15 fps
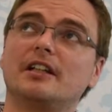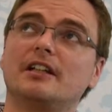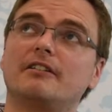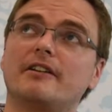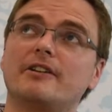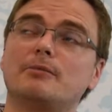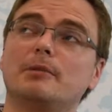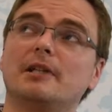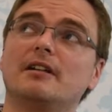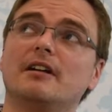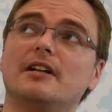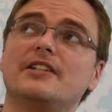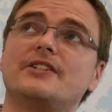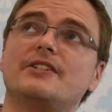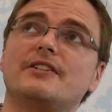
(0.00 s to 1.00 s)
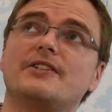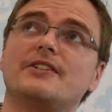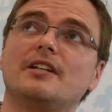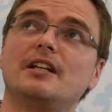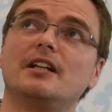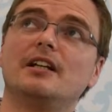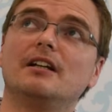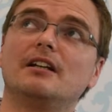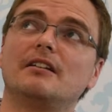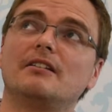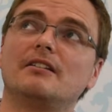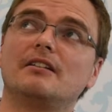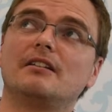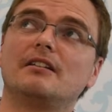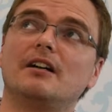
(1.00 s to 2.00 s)
incredibly nice to see
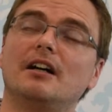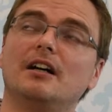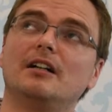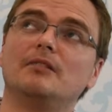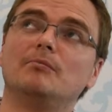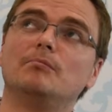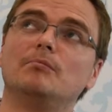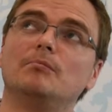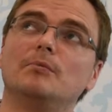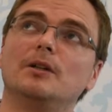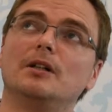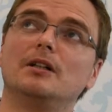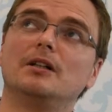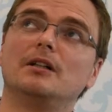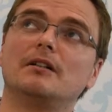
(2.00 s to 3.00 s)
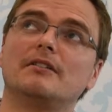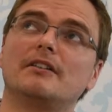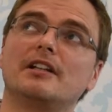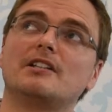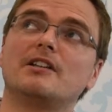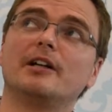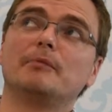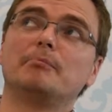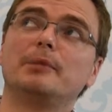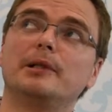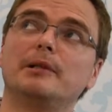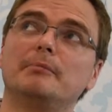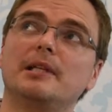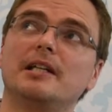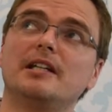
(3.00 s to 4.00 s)
um, things like
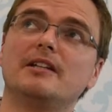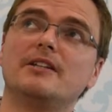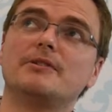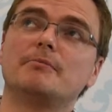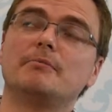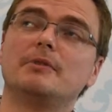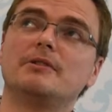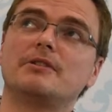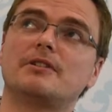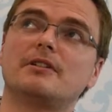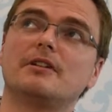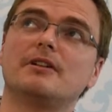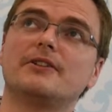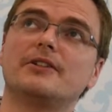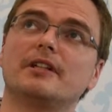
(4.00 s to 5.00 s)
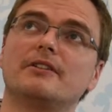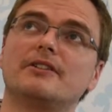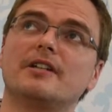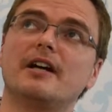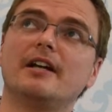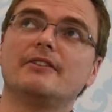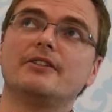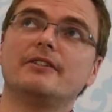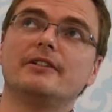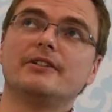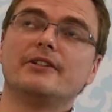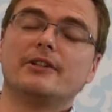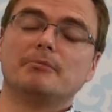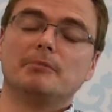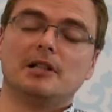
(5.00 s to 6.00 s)
Burmese starting to enter
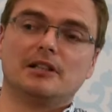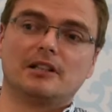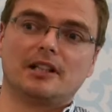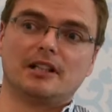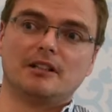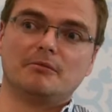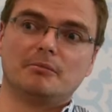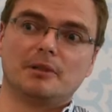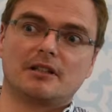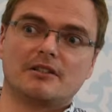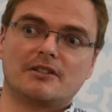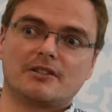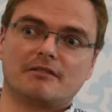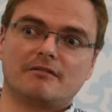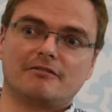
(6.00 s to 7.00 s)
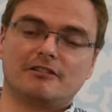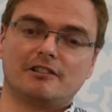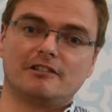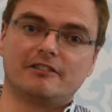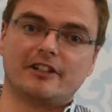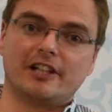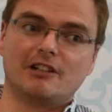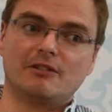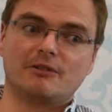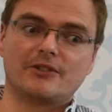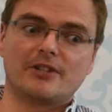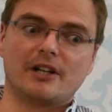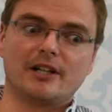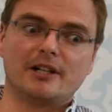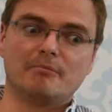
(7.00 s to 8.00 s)
into the market because for a very long
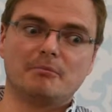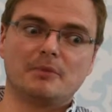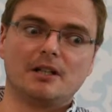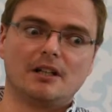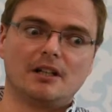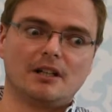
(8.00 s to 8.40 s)
time